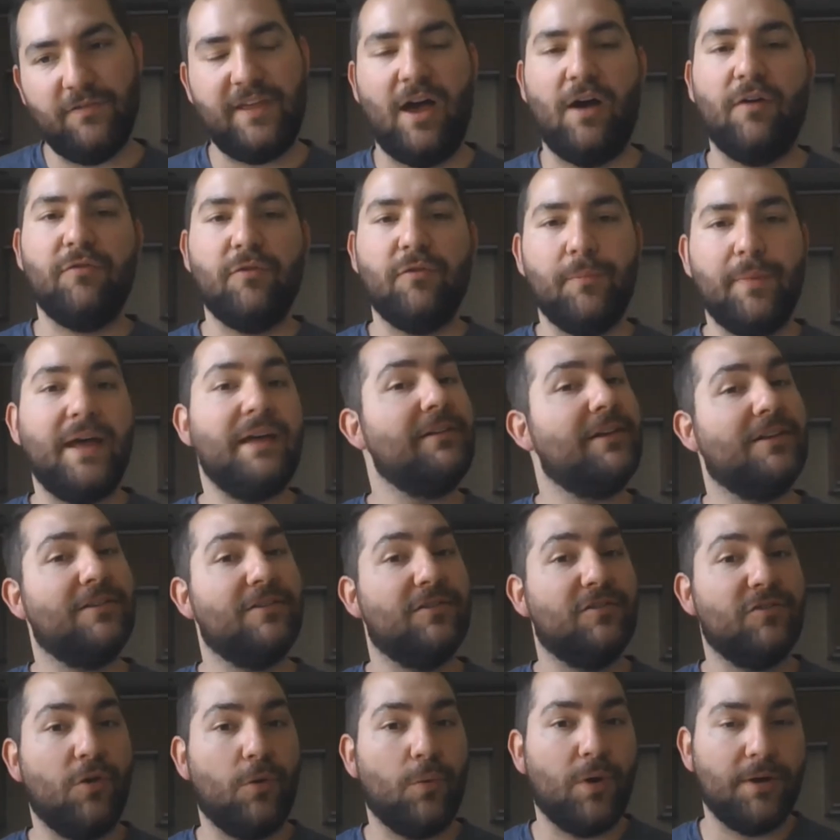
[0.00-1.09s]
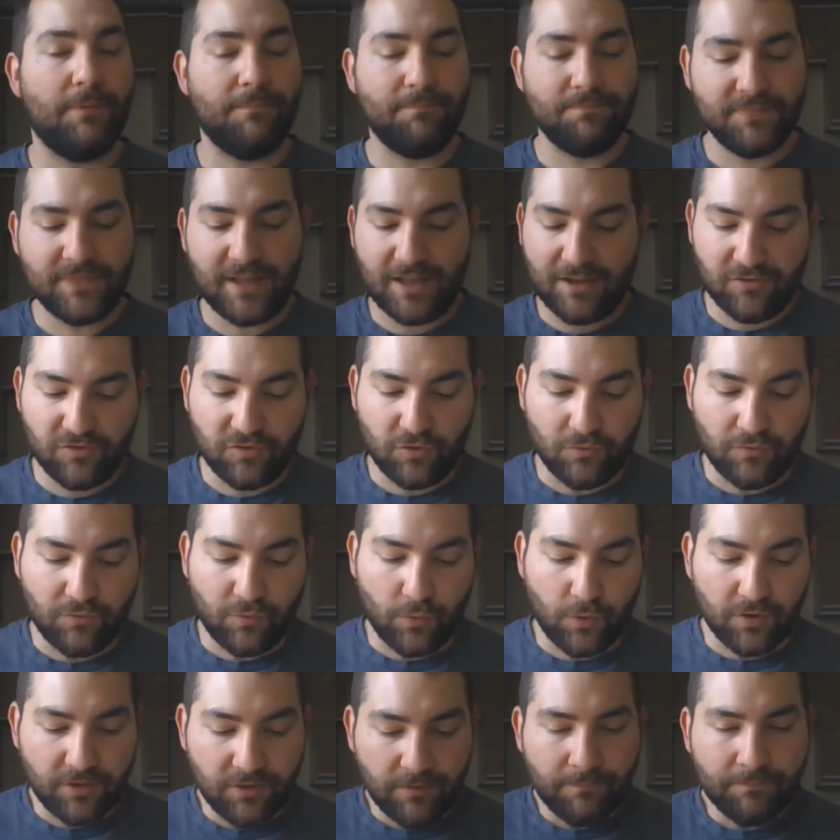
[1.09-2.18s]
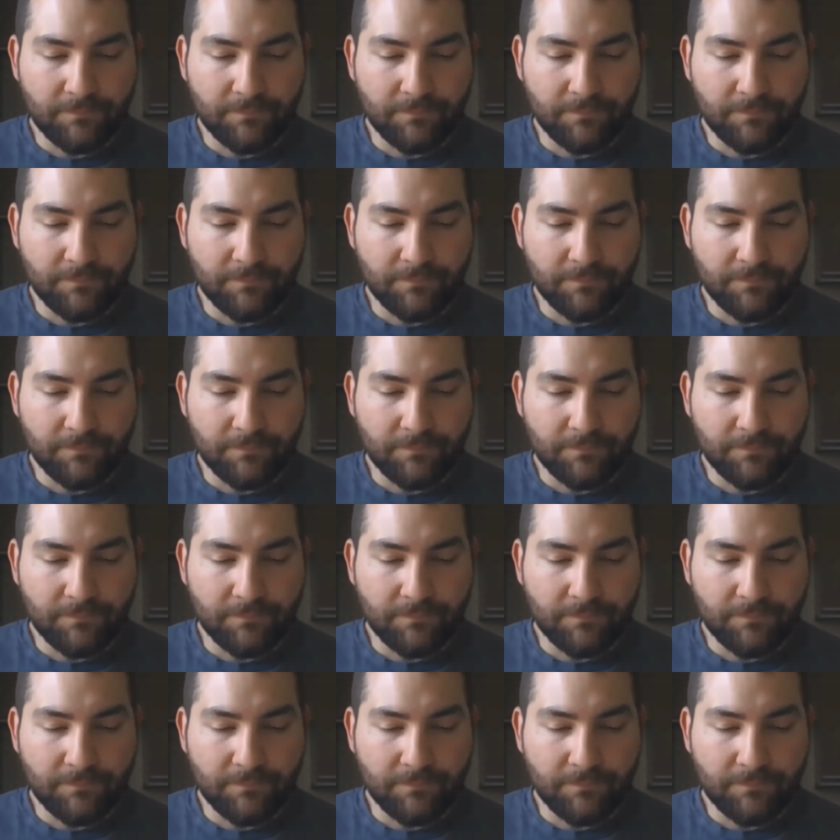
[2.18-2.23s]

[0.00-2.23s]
the alphabet, and so on and so forth.